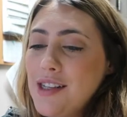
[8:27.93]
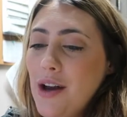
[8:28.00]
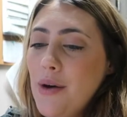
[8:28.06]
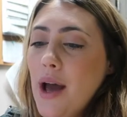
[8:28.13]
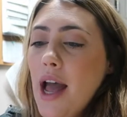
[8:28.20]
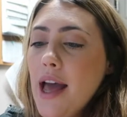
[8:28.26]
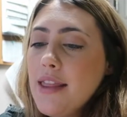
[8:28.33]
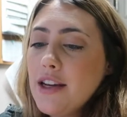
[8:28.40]

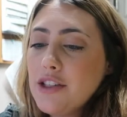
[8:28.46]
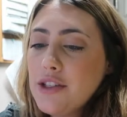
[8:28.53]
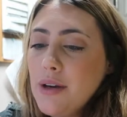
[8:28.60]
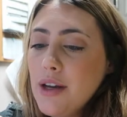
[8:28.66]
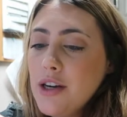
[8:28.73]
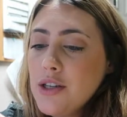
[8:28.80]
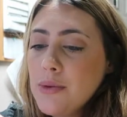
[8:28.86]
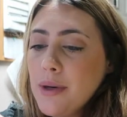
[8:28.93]
So they're
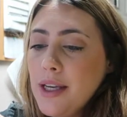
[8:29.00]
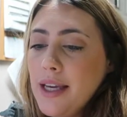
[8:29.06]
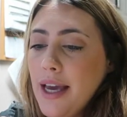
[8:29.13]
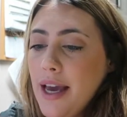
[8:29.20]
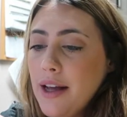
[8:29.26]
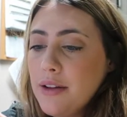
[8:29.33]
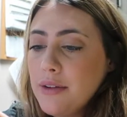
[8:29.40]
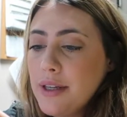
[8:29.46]
220
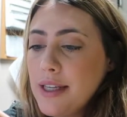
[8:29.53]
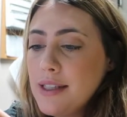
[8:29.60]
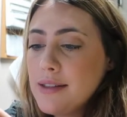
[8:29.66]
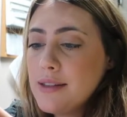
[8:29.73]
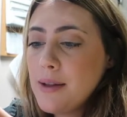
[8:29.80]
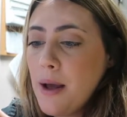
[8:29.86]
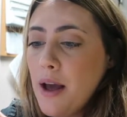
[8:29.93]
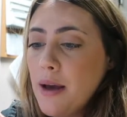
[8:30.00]

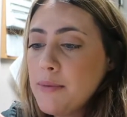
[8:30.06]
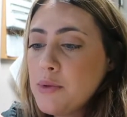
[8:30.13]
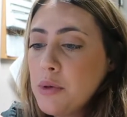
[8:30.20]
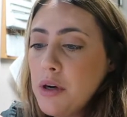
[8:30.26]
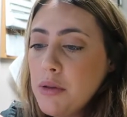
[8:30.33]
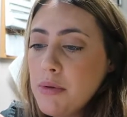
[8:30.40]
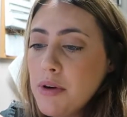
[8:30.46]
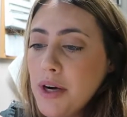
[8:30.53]
calories, um,
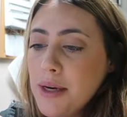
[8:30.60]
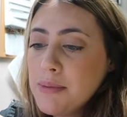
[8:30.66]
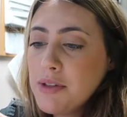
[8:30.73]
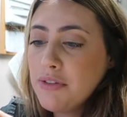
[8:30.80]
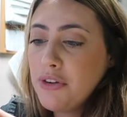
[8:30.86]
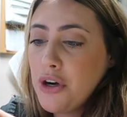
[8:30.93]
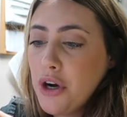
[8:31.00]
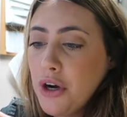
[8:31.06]
23 grams
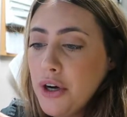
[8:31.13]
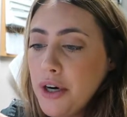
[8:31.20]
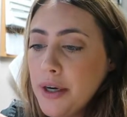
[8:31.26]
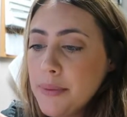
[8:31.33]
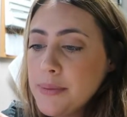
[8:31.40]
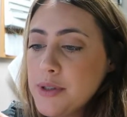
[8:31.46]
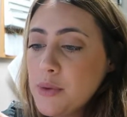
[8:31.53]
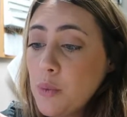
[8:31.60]
of
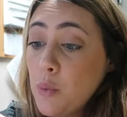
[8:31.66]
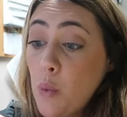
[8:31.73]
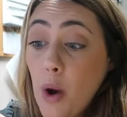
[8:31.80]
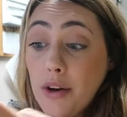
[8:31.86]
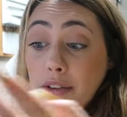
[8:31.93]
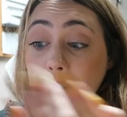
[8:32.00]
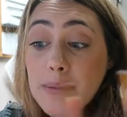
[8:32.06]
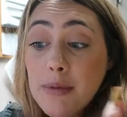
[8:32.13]
carbs,
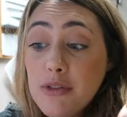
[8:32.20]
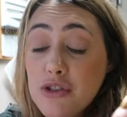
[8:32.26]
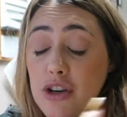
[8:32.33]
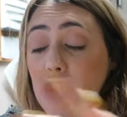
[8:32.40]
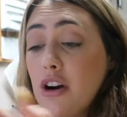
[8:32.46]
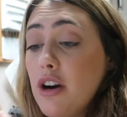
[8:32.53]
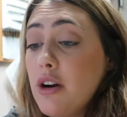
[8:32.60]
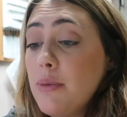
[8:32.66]
1 gram of
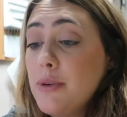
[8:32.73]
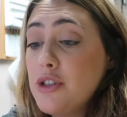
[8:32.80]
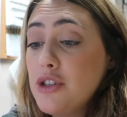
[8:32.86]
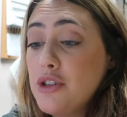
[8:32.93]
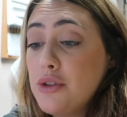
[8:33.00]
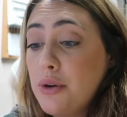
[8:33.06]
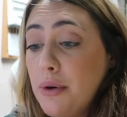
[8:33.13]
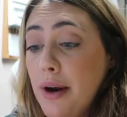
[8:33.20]
sugar, which
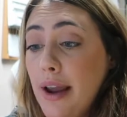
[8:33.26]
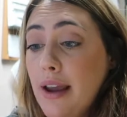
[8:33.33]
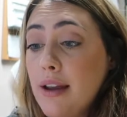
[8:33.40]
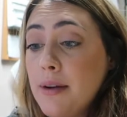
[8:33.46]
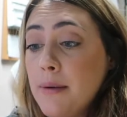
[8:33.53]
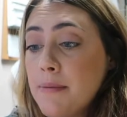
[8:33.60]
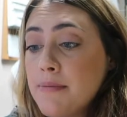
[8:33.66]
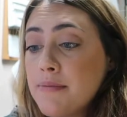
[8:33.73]
is great,